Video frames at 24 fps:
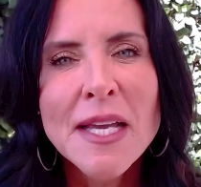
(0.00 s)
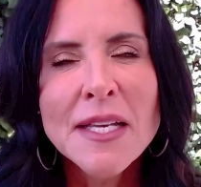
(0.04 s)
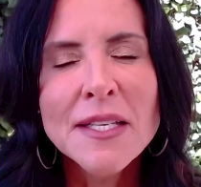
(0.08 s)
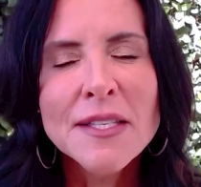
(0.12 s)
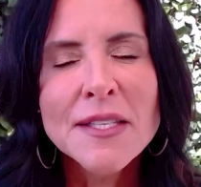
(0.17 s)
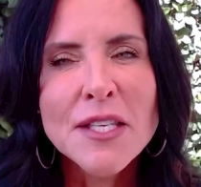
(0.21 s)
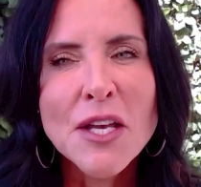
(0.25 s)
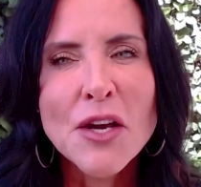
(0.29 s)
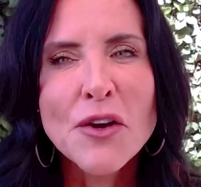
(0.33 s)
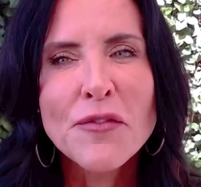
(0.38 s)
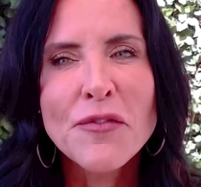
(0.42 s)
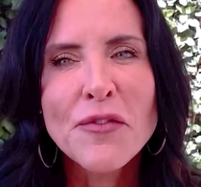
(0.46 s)

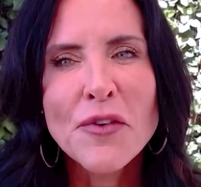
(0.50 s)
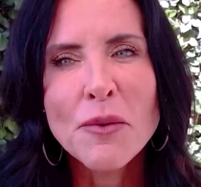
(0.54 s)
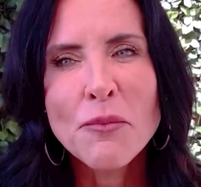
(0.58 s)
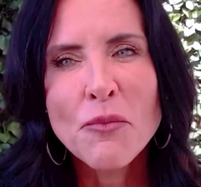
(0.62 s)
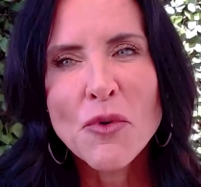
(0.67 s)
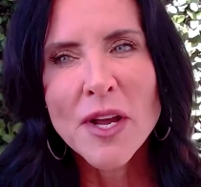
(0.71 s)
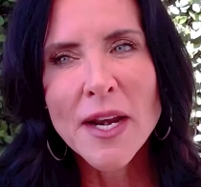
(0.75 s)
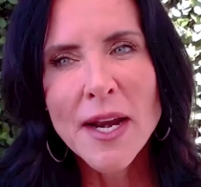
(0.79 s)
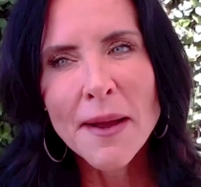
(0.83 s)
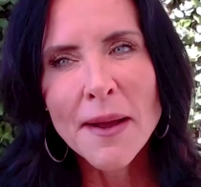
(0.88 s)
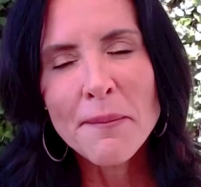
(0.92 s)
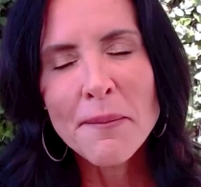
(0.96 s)
So from
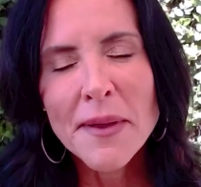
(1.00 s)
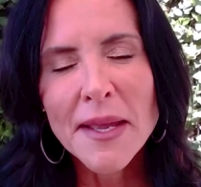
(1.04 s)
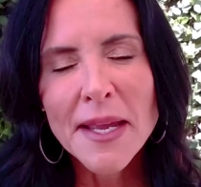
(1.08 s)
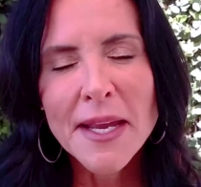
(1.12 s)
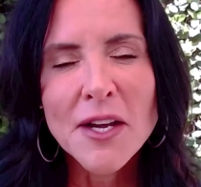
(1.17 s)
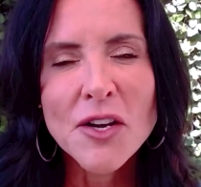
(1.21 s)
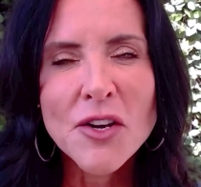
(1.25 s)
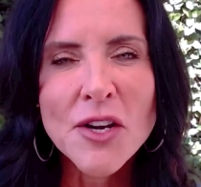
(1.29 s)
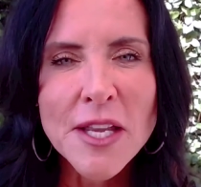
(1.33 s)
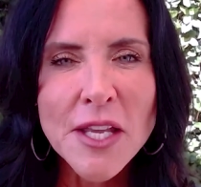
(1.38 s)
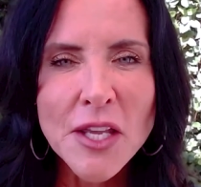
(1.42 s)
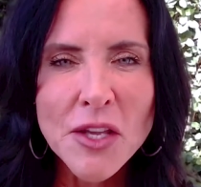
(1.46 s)
what I'm
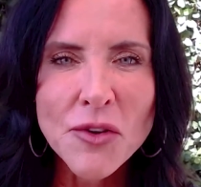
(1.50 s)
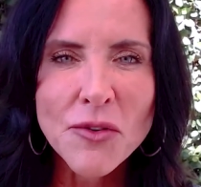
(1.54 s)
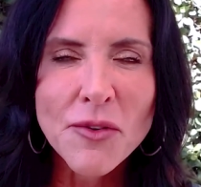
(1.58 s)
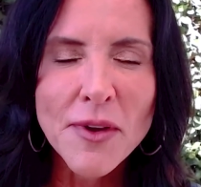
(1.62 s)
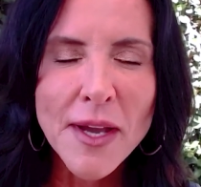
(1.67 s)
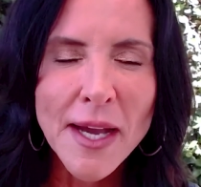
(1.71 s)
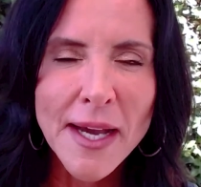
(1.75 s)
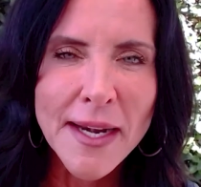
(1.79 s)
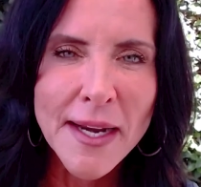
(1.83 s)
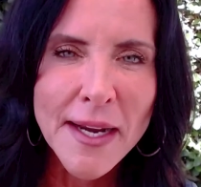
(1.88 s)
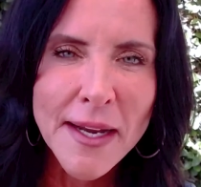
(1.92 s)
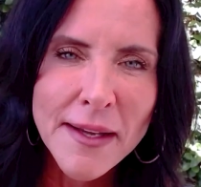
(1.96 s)
hearing you
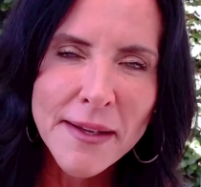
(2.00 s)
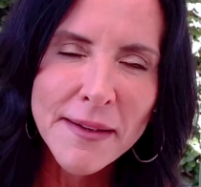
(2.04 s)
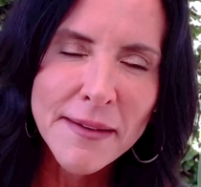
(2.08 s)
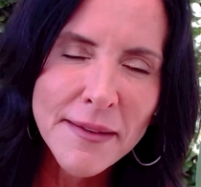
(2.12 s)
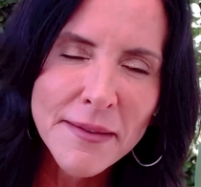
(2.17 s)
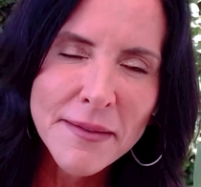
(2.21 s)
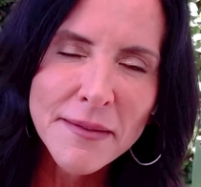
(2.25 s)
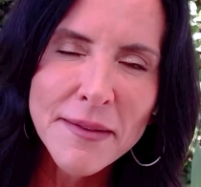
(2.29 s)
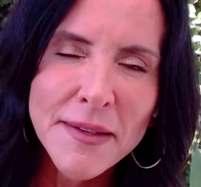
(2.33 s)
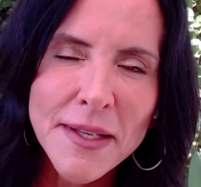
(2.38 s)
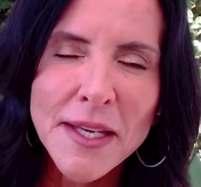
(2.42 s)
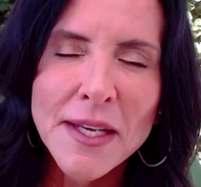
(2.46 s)
kind of,
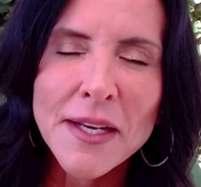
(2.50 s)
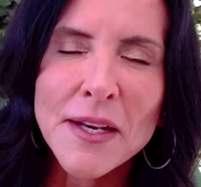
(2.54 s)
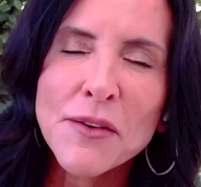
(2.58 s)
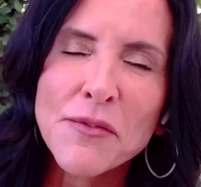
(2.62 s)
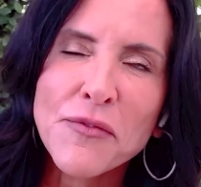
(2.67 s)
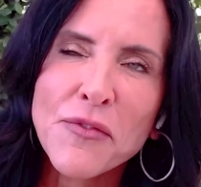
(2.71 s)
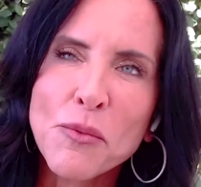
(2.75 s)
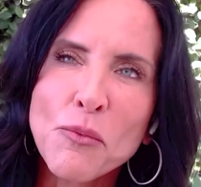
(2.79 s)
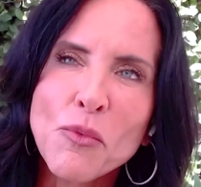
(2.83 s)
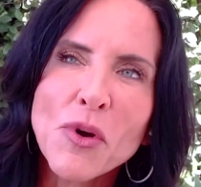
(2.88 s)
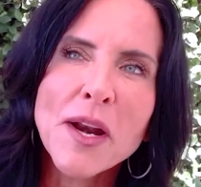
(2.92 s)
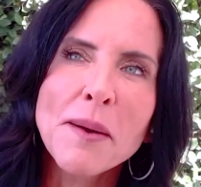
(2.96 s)

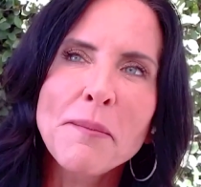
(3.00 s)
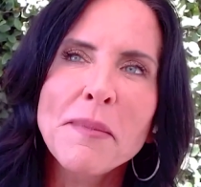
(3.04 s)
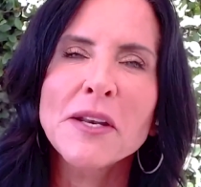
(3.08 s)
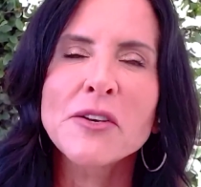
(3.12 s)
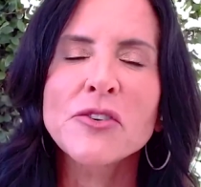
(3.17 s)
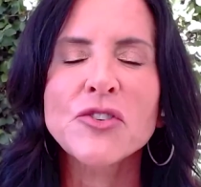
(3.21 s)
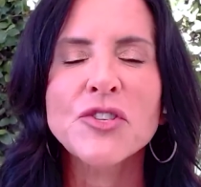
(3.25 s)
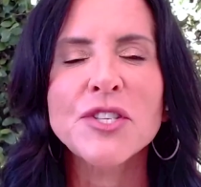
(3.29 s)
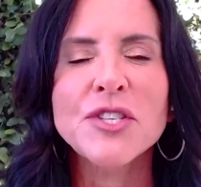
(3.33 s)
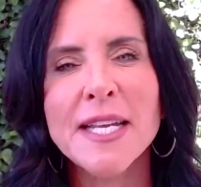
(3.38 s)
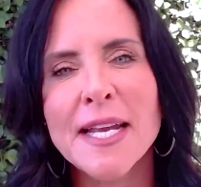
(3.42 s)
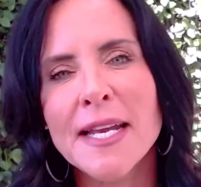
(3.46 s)
from what I'm
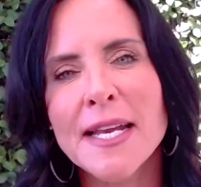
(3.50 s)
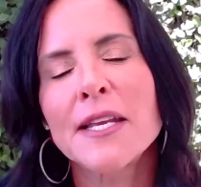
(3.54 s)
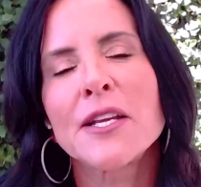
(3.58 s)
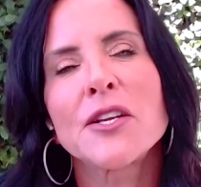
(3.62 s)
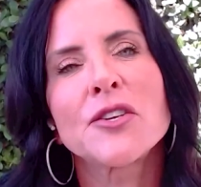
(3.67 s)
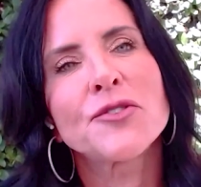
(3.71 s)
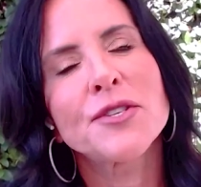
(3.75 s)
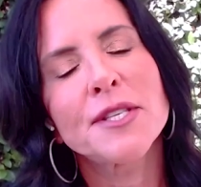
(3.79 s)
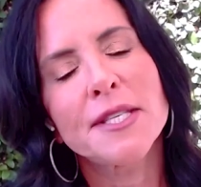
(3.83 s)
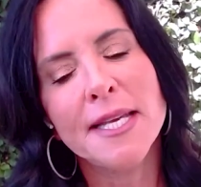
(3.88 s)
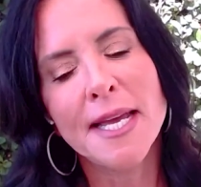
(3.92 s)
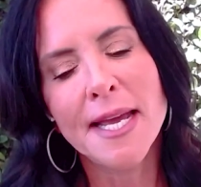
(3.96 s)
understanding you're
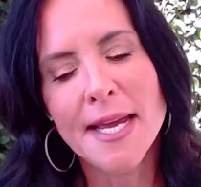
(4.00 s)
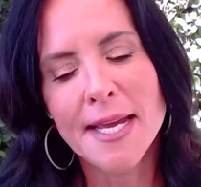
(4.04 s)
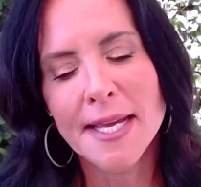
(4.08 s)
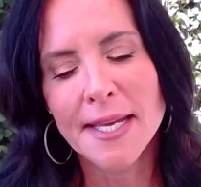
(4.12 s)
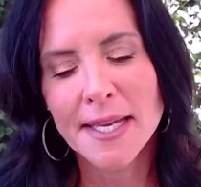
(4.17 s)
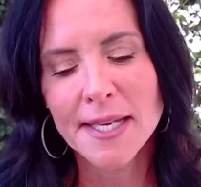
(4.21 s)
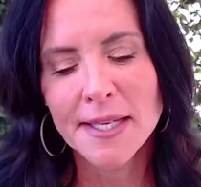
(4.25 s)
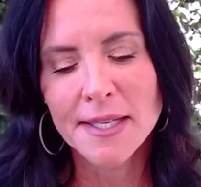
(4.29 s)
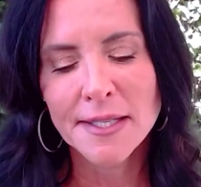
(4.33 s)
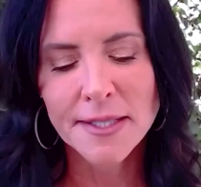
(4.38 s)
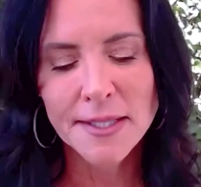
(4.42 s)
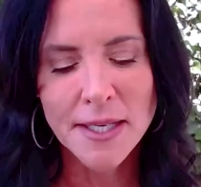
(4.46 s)
saying
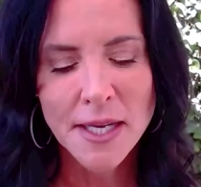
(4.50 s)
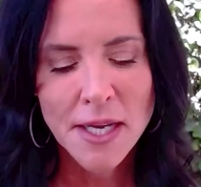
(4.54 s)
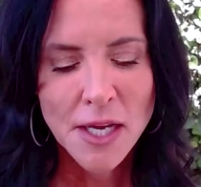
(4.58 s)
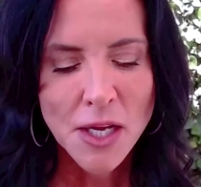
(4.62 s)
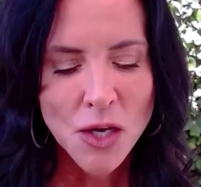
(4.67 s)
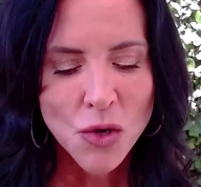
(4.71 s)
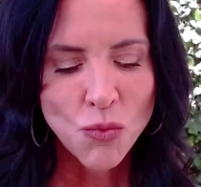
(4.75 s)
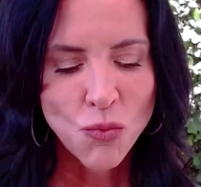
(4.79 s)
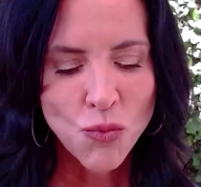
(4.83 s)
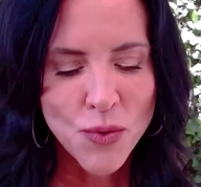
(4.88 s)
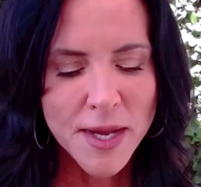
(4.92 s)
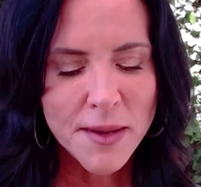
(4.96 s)
is
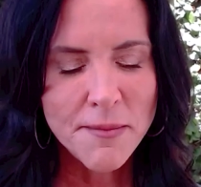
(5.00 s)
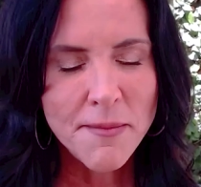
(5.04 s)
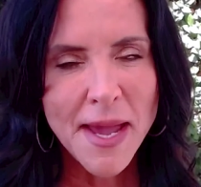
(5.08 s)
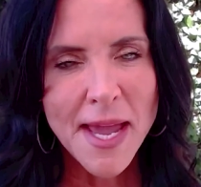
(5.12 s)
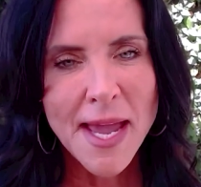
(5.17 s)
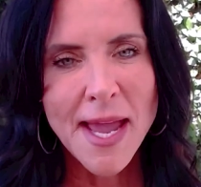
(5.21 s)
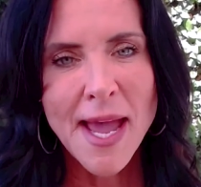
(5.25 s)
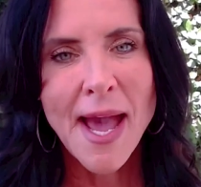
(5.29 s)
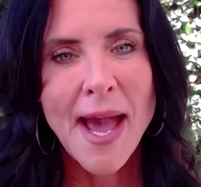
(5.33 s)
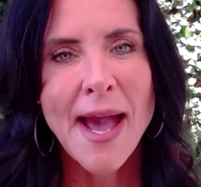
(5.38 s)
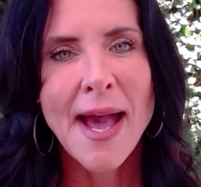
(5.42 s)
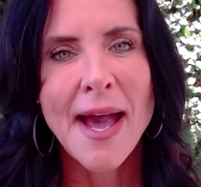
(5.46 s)
we
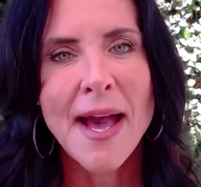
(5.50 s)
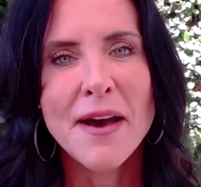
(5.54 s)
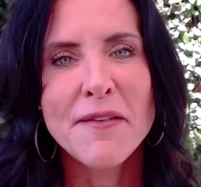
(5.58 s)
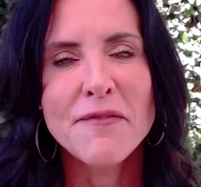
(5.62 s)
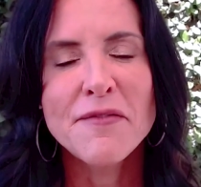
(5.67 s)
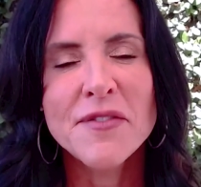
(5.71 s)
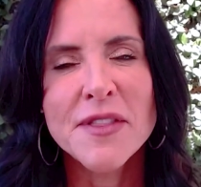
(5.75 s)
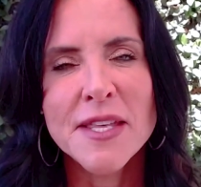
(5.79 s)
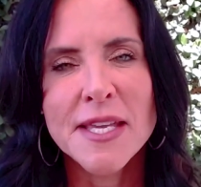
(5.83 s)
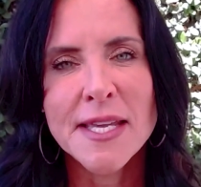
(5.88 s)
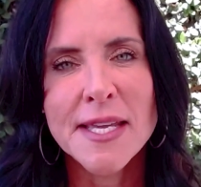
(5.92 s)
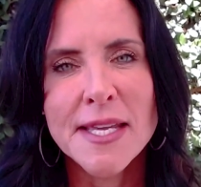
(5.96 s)
may
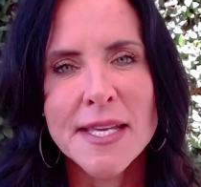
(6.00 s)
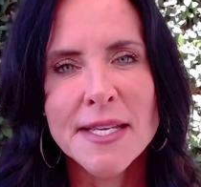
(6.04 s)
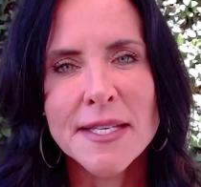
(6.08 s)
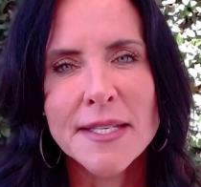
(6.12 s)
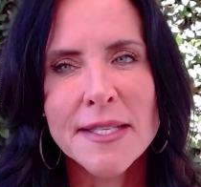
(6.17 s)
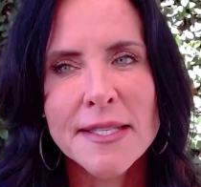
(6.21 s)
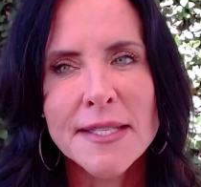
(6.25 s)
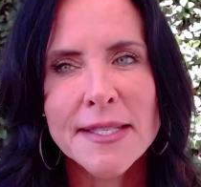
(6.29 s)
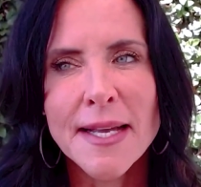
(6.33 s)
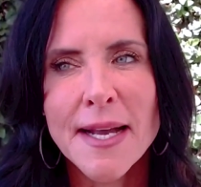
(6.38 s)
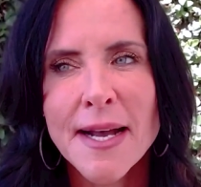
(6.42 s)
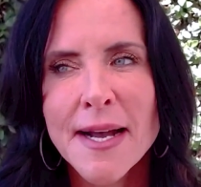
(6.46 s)
have
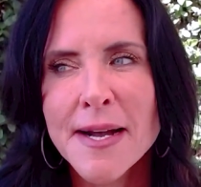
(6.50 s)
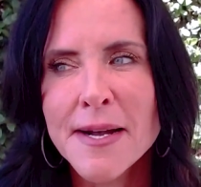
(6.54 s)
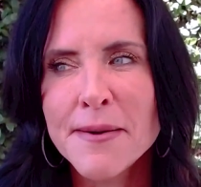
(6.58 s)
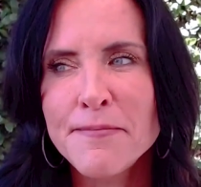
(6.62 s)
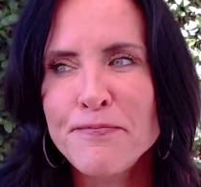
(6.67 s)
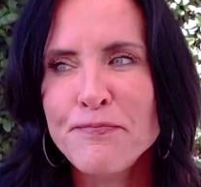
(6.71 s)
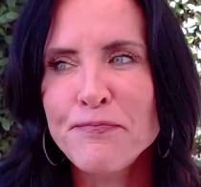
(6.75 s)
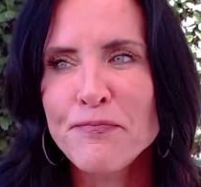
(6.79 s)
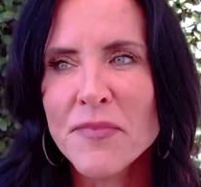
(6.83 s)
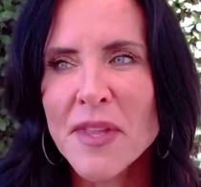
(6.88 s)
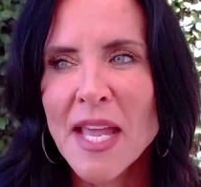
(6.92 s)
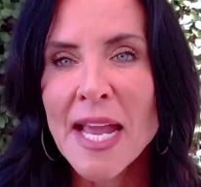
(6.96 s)
these
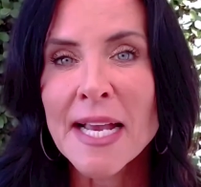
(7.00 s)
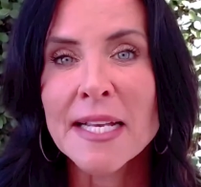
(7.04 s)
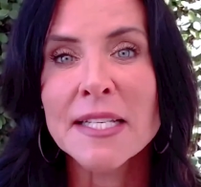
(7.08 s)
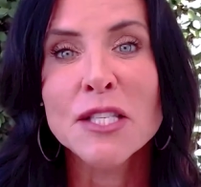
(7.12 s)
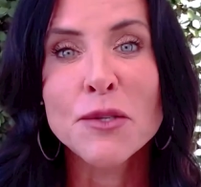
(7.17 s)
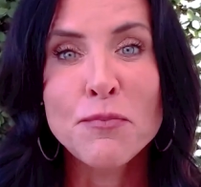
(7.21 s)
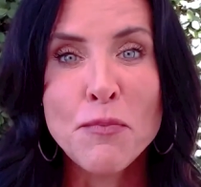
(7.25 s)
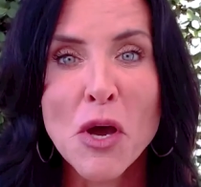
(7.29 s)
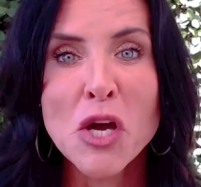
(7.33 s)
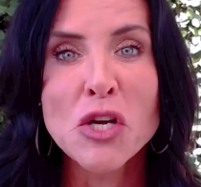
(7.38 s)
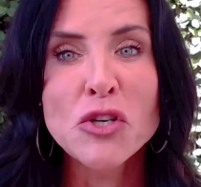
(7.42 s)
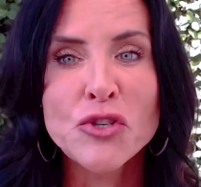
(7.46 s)

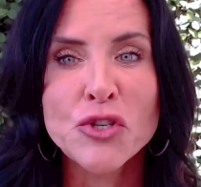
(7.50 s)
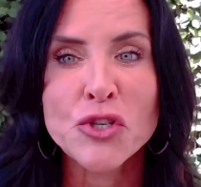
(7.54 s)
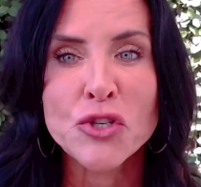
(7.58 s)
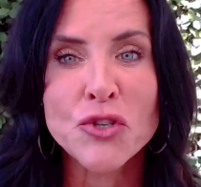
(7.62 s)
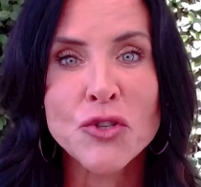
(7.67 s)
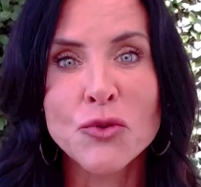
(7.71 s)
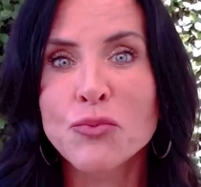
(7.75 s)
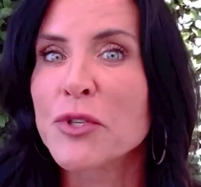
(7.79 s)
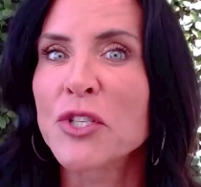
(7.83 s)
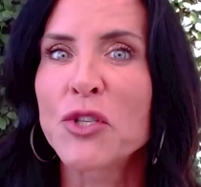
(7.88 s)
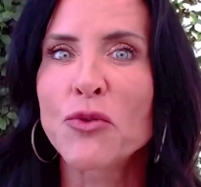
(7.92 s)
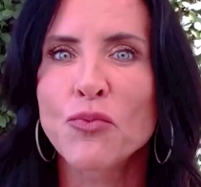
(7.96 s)

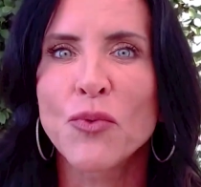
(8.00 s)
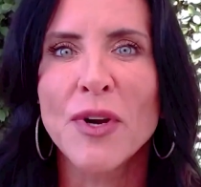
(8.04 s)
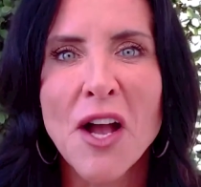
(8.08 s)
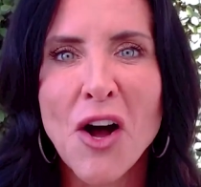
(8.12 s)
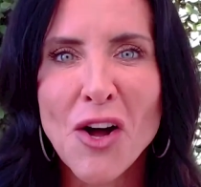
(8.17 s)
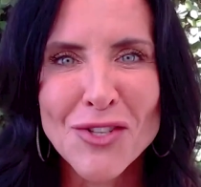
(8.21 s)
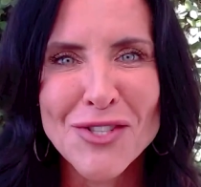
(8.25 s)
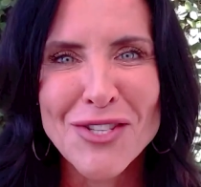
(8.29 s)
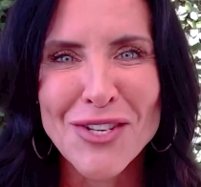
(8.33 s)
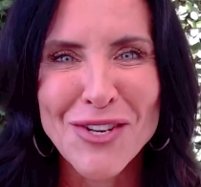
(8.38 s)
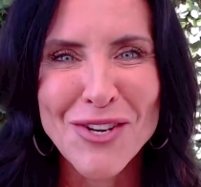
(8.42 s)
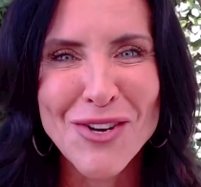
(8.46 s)
exposures, which we
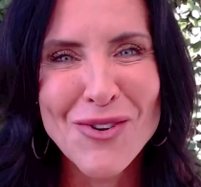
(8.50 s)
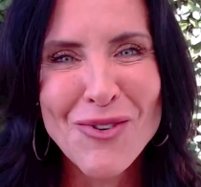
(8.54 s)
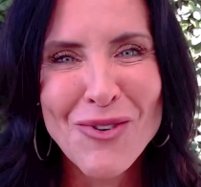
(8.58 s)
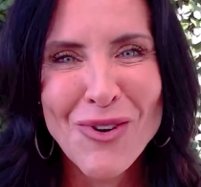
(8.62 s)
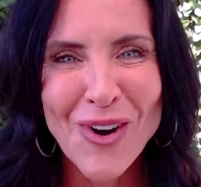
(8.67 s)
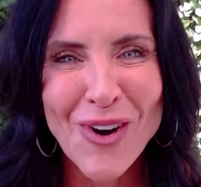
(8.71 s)
all do.